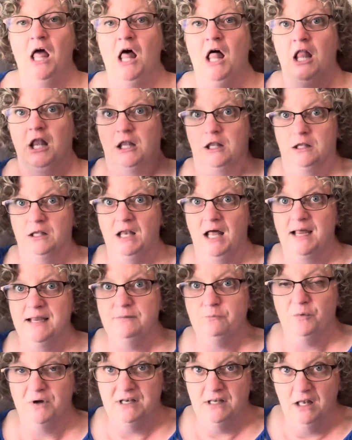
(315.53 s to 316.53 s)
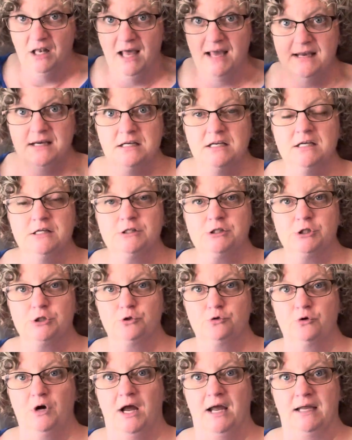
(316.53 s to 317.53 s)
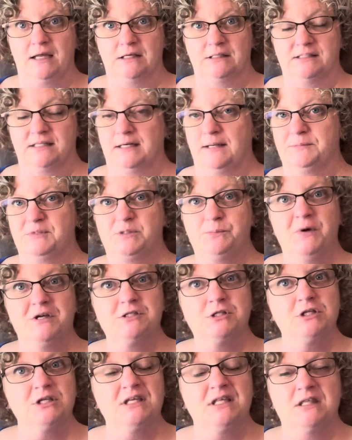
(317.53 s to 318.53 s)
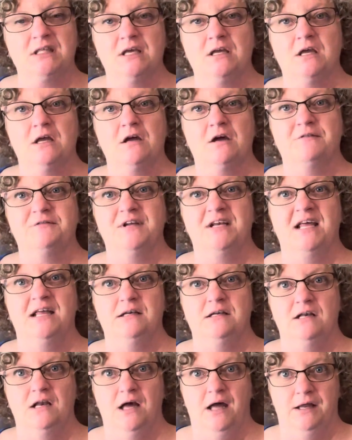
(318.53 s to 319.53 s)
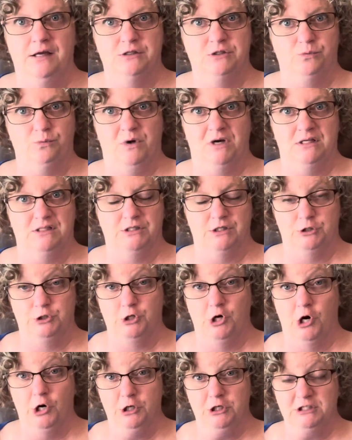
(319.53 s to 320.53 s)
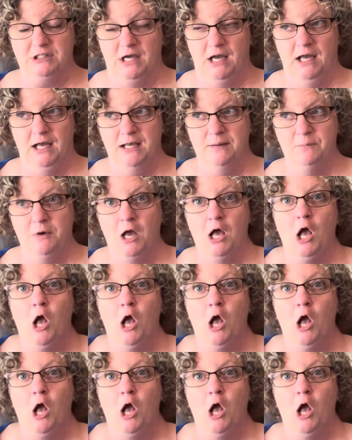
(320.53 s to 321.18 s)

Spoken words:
When lightning strikes, and I'm especially thinking of it at night when it's a dark time,